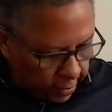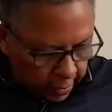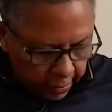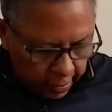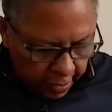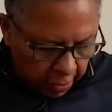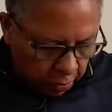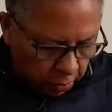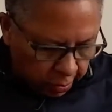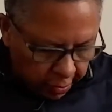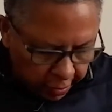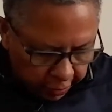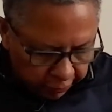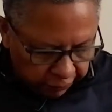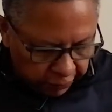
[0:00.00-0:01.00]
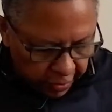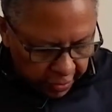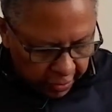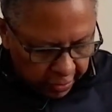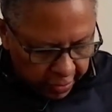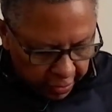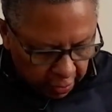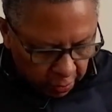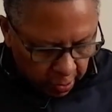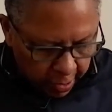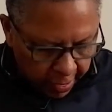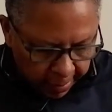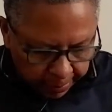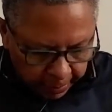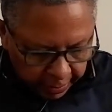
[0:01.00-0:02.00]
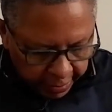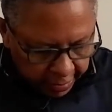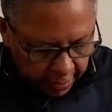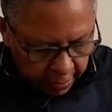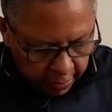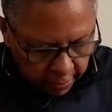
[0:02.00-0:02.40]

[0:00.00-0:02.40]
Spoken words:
they all kind of fit in there quite happily.